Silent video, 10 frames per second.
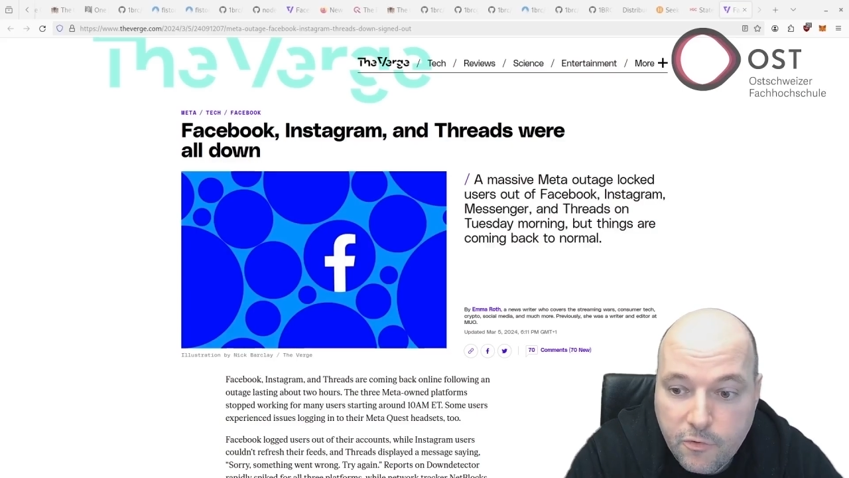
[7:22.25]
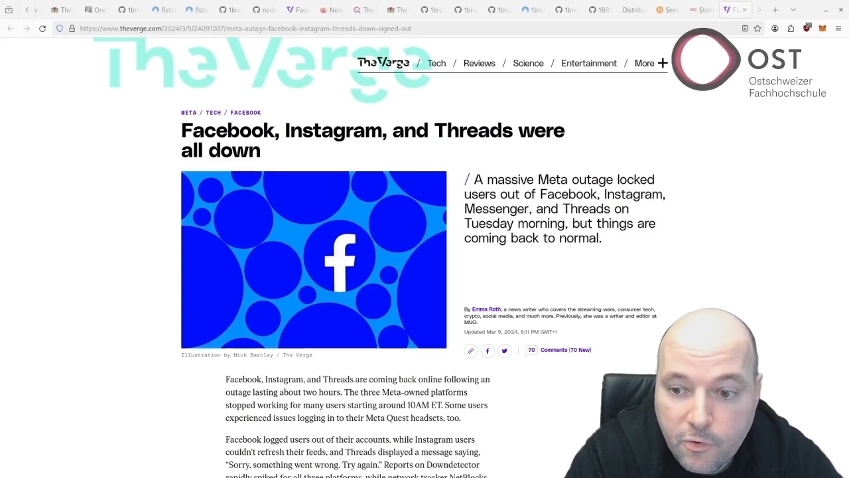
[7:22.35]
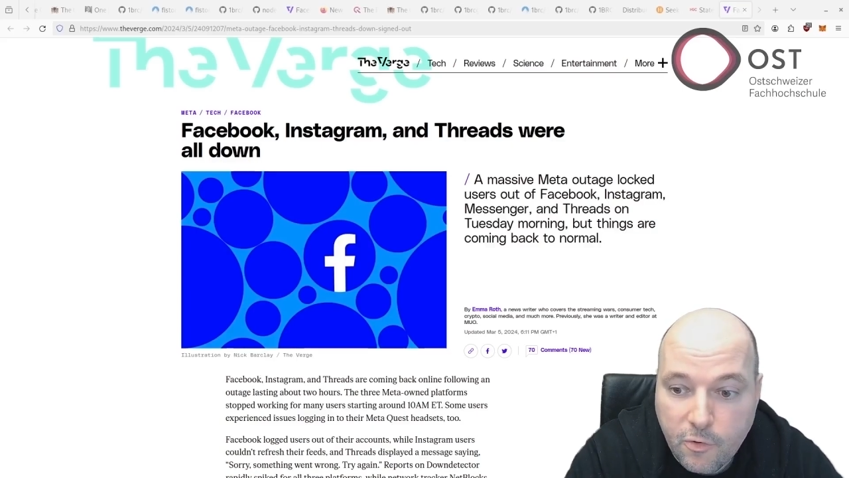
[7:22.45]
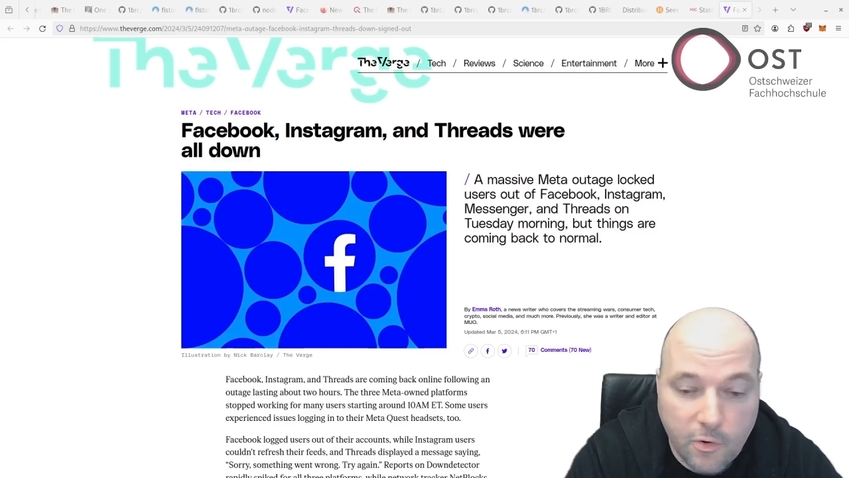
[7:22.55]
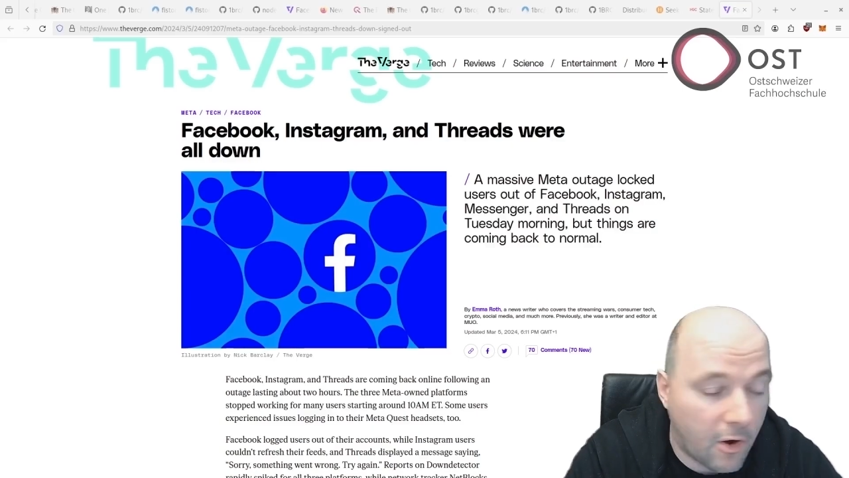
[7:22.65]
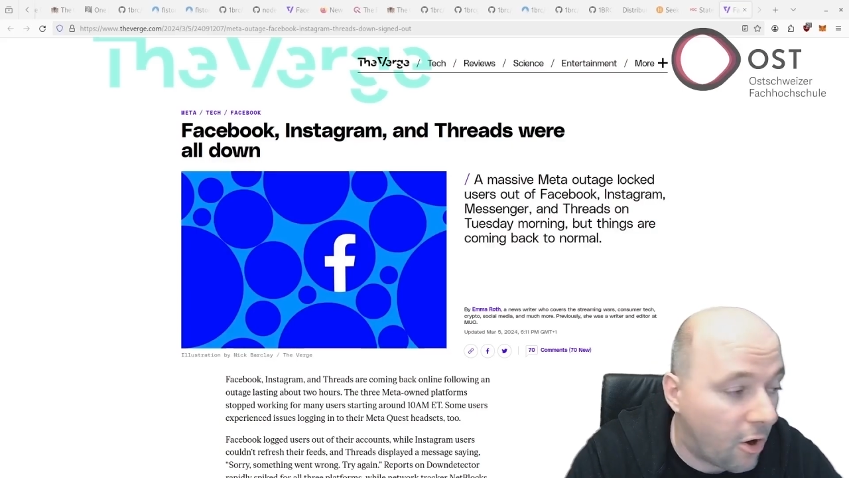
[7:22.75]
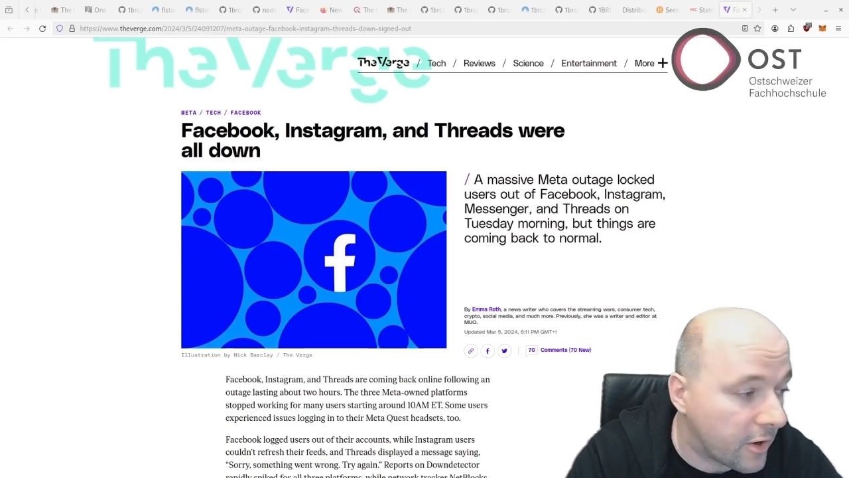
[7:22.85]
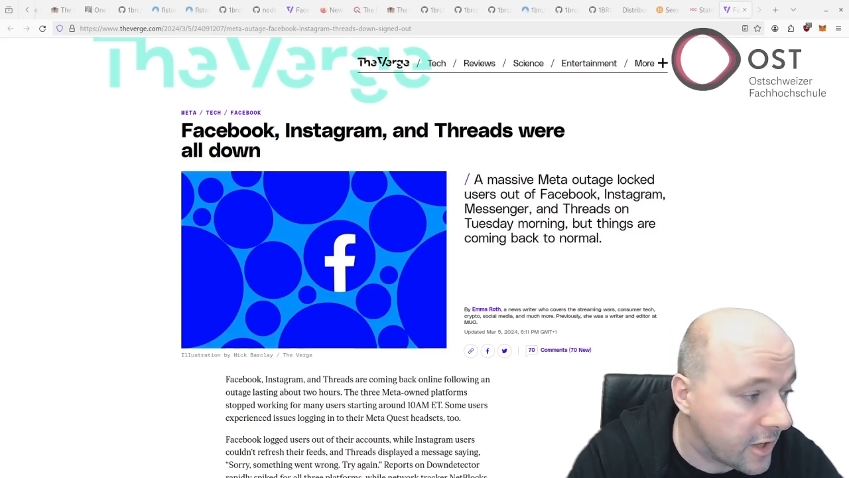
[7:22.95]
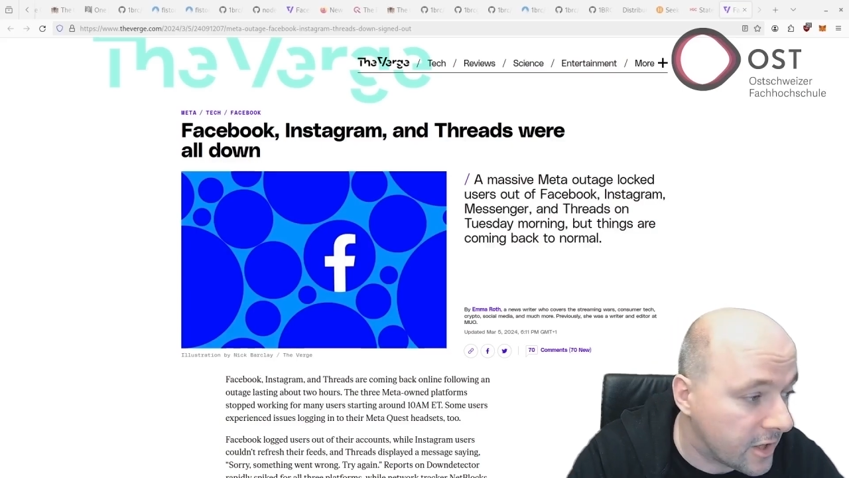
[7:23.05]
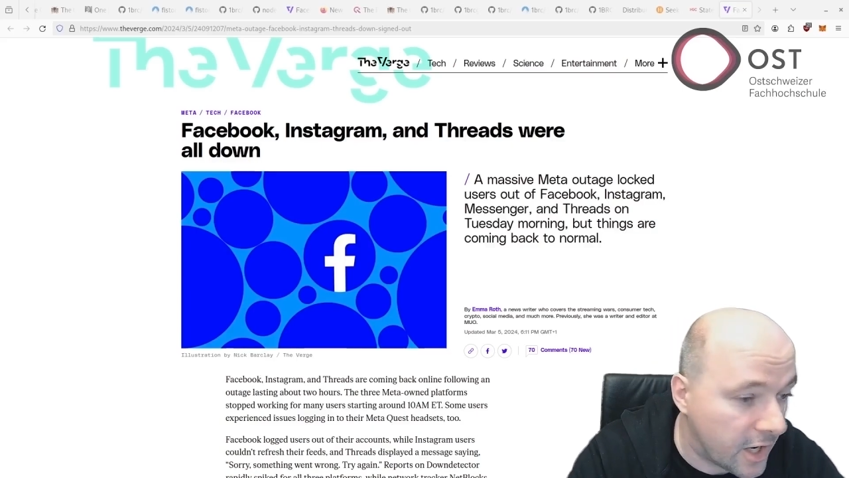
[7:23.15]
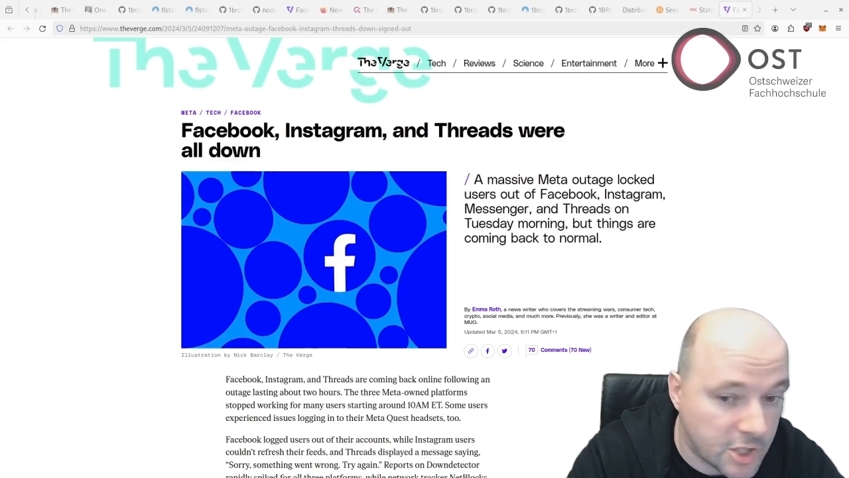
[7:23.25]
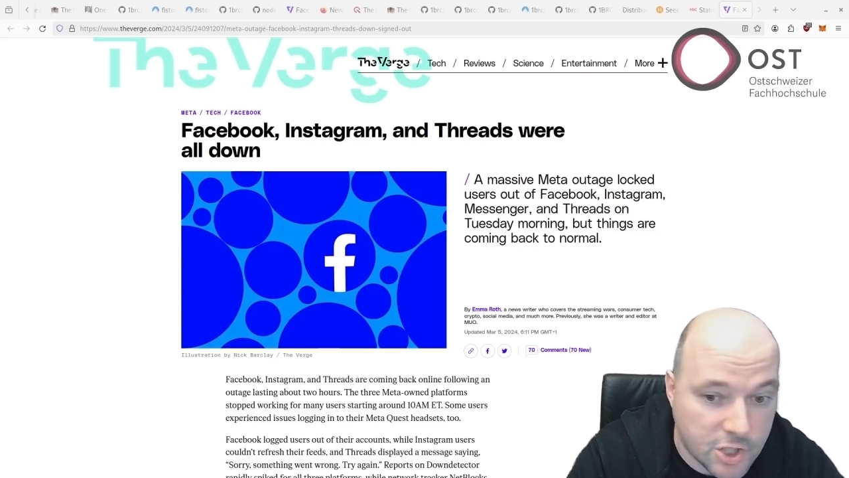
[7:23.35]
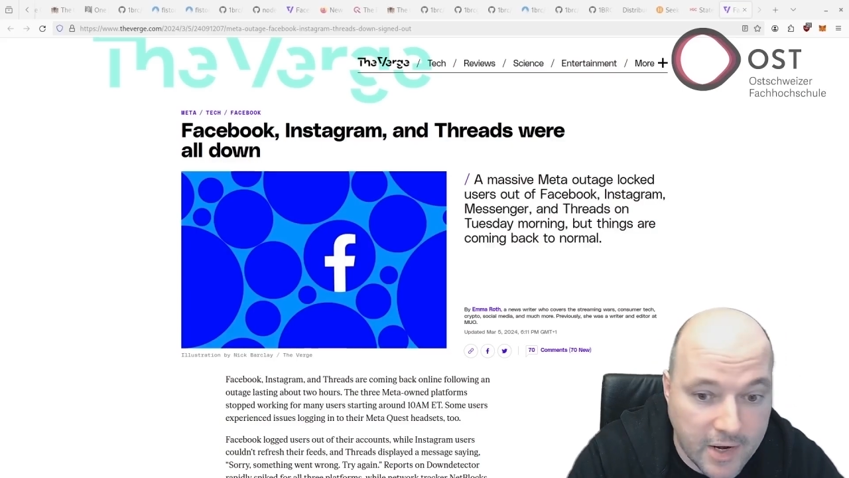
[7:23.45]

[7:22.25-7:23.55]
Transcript: your architecture